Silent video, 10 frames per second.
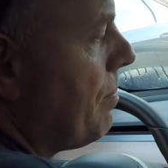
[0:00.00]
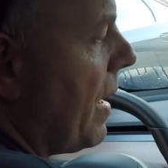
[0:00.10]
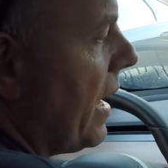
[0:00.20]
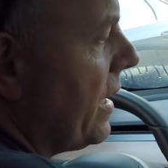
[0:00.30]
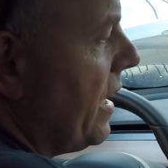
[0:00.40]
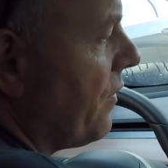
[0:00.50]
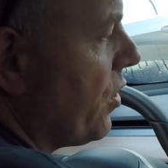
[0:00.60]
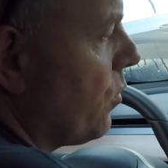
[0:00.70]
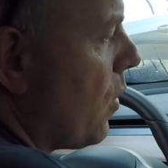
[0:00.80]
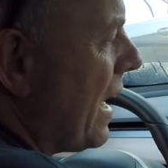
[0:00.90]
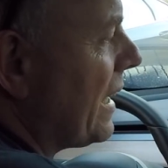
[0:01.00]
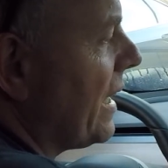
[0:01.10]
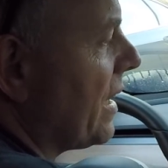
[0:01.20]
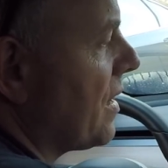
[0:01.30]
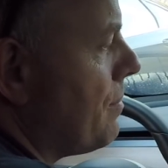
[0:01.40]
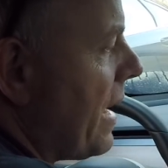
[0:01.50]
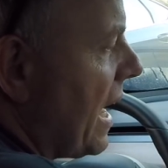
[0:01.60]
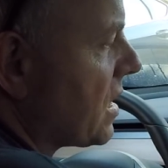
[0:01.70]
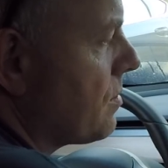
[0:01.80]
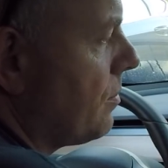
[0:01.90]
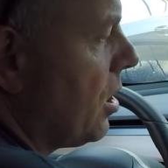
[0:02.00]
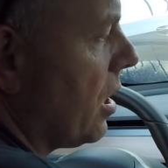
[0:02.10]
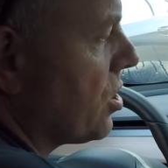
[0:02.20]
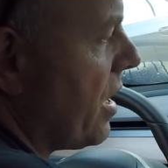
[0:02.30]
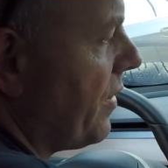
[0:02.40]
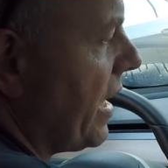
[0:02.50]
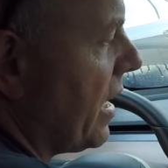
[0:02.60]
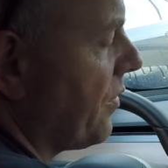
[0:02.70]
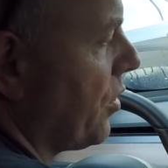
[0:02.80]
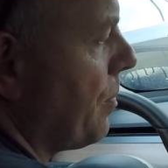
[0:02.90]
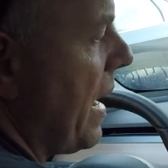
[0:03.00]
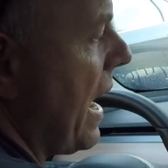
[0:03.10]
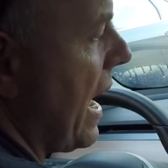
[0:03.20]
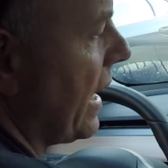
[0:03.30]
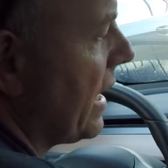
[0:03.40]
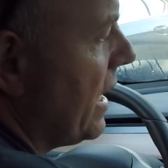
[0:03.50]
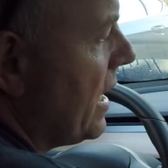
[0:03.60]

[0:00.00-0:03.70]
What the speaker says: But if you want to get the maximum longevity out of your pack,